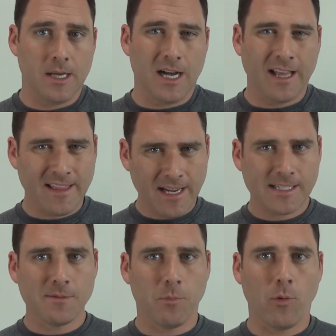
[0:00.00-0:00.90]
I think
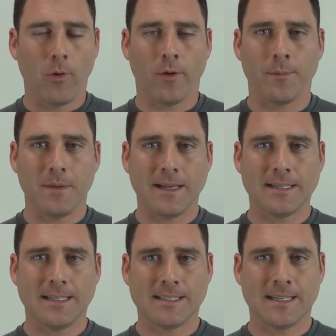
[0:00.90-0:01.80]
it's important
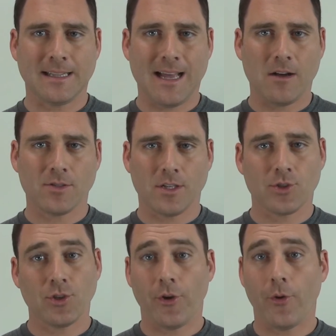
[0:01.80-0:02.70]
because it allows us
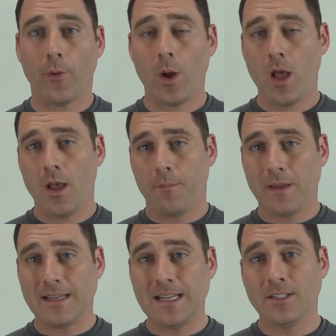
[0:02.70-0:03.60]
to
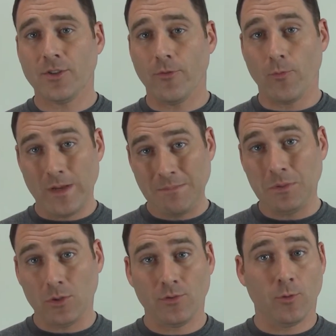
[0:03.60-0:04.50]
begin to
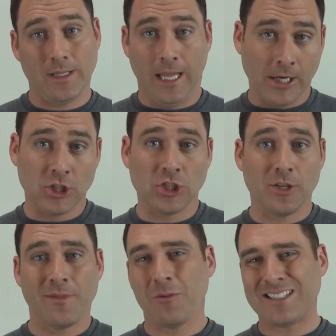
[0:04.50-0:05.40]
rebuild the
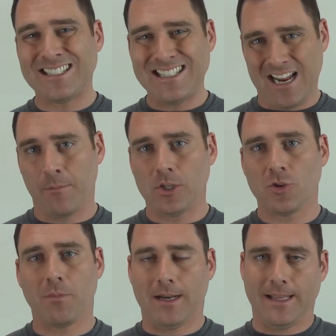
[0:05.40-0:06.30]
relationship that was
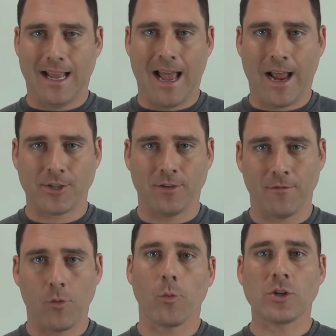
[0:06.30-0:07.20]
damaged by the action
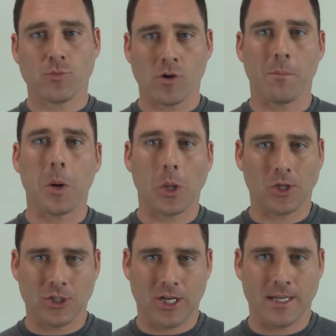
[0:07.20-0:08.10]
for which we're
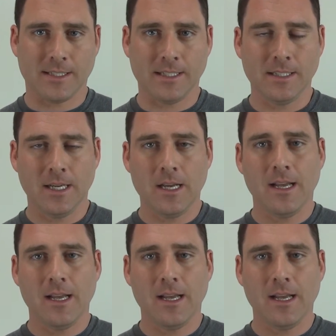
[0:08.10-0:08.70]
apologizing.